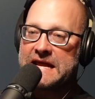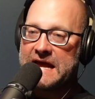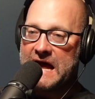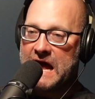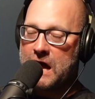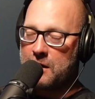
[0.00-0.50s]

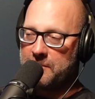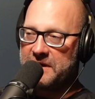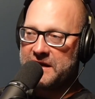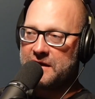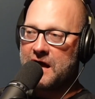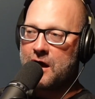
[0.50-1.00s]
how
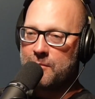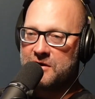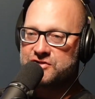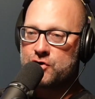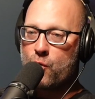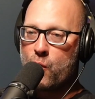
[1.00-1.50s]
much
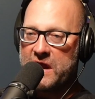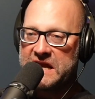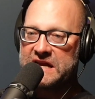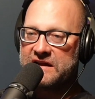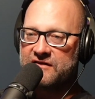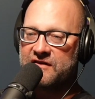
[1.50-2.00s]

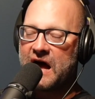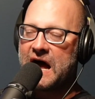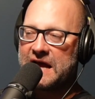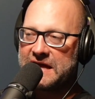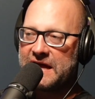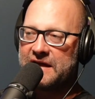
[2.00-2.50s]
Wheaties I ate? As